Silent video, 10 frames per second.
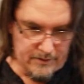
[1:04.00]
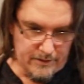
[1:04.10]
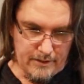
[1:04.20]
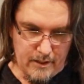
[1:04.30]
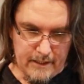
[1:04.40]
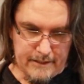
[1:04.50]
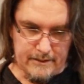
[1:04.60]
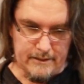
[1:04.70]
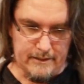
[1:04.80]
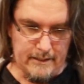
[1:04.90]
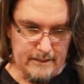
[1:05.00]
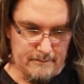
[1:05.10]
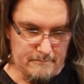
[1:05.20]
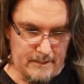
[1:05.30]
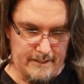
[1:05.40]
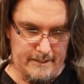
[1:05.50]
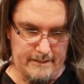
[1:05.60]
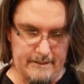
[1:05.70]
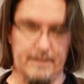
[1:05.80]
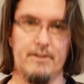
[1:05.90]
it's a nice,
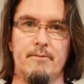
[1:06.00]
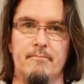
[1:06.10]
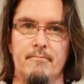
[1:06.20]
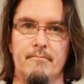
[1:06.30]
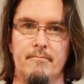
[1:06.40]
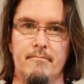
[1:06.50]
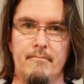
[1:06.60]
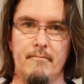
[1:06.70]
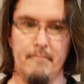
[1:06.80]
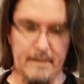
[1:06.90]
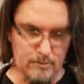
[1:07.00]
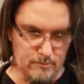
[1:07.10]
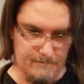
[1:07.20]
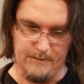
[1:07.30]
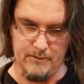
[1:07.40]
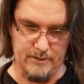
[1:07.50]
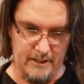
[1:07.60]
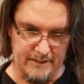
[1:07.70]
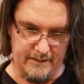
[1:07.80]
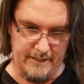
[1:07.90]
it's metal, feels
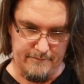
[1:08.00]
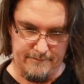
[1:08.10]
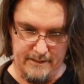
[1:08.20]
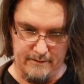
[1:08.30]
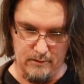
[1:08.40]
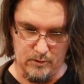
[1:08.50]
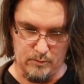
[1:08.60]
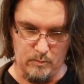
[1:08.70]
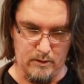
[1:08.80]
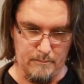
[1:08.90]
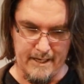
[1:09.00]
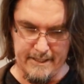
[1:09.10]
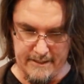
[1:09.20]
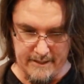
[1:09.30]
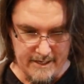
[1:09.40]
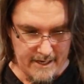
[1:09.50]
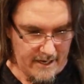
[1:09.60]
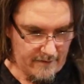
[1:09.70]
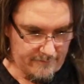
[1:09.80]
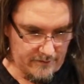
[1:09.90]
nice and hefty, looks well made.
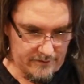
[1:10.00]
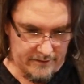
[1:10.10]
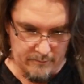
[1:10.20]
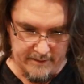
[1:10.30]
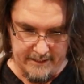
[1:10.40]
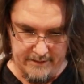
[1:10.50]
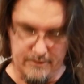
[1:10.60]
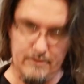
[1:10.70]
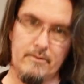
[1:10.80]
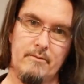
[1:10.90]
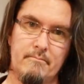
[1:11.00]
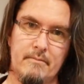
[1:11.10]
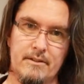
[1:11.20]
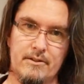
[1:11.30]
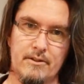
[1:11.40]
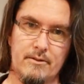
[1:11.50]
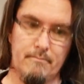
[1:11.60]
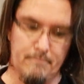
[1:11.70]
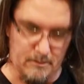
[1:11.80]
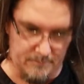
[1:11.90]
First thing we need to do is
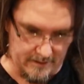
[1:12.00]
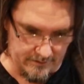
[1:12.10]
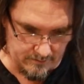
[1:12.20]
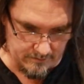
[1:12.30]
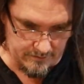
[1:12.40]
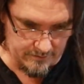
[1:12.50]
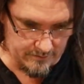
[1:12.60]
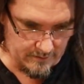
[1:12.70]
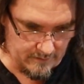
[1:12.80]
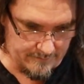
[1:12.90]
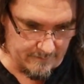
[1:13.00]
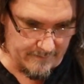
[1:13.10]
just pop these screws off the